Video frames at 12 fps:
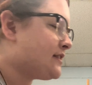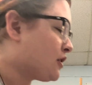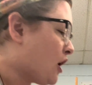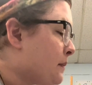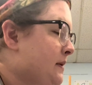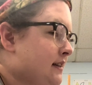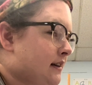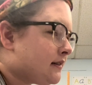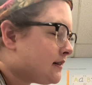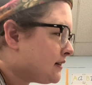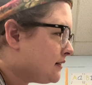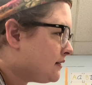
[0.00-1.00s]
are
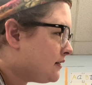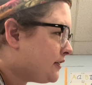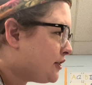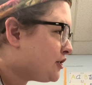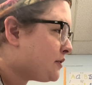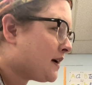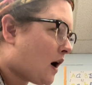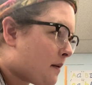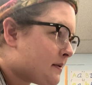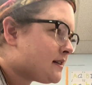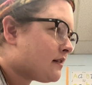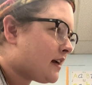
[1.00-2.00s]
opposites? You're doing
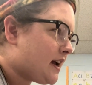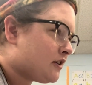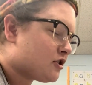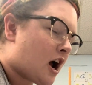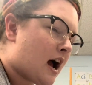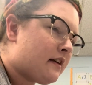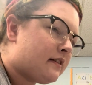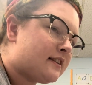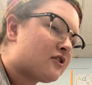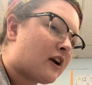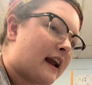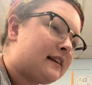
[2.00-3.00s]
opposite things, right? These
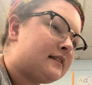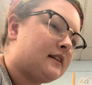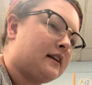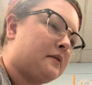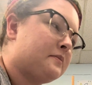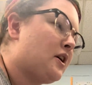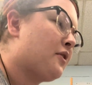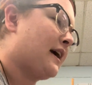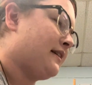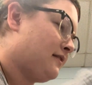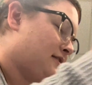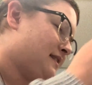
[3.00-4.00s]
are antonyms. Okay,
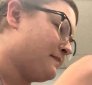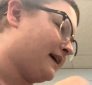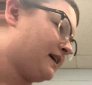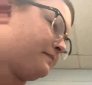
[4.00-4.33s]
sit back up